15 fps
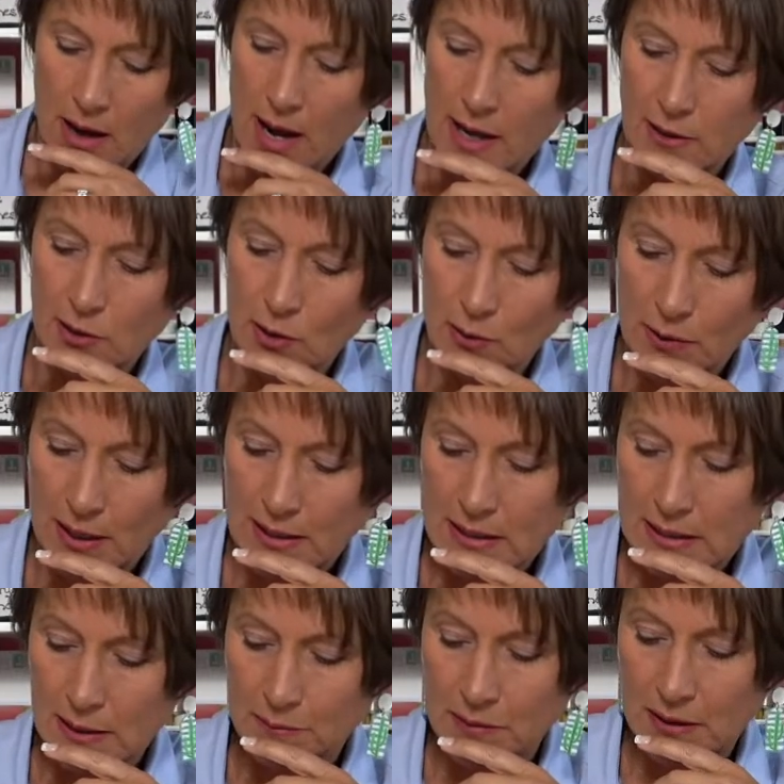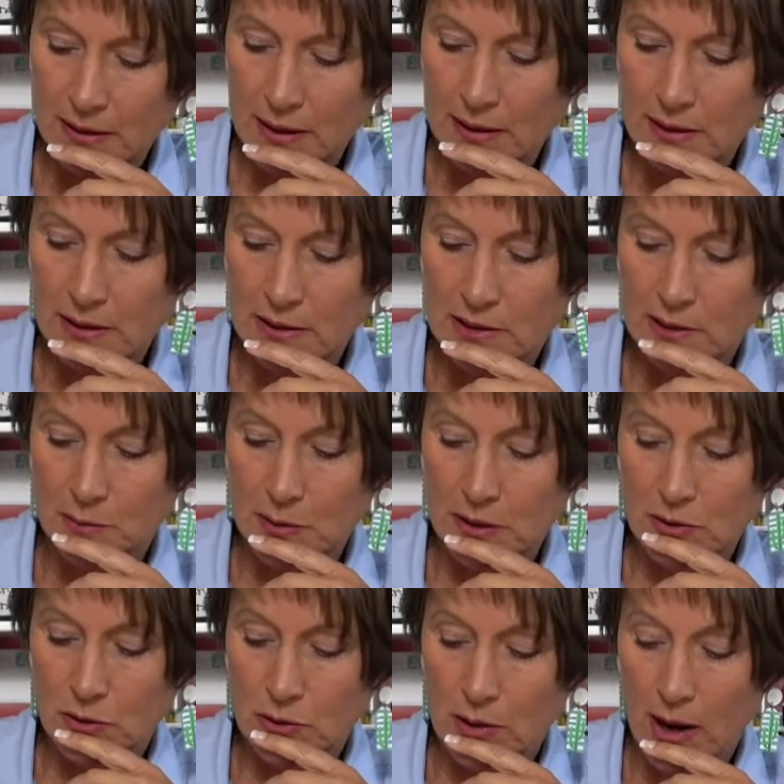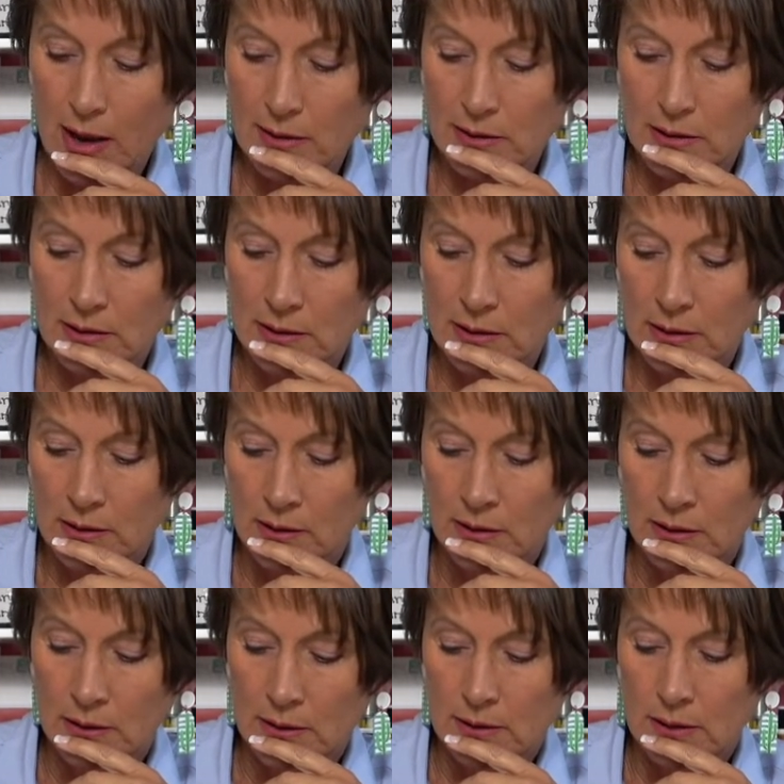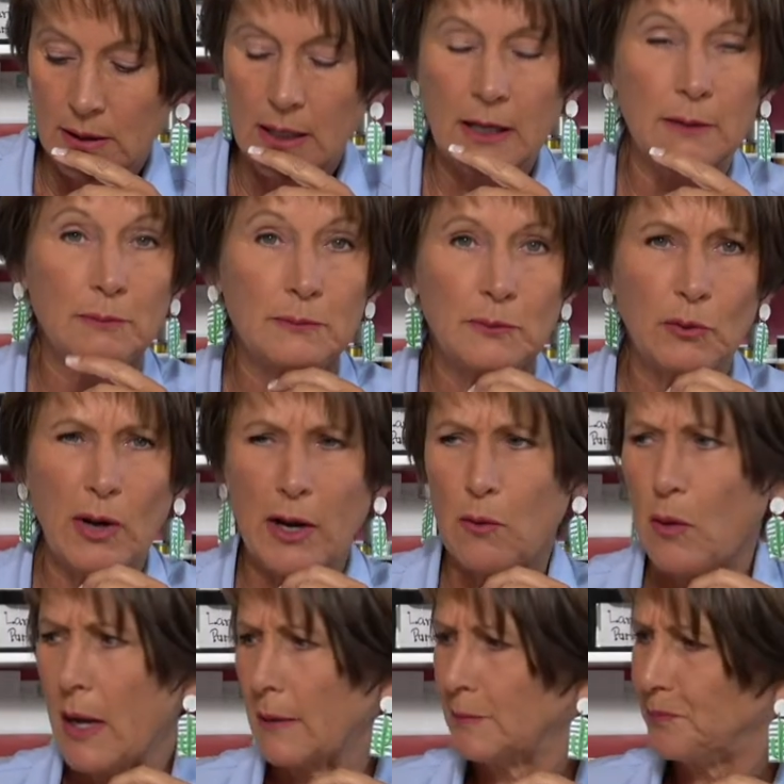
I know that's something that needs to be addressed um, right away.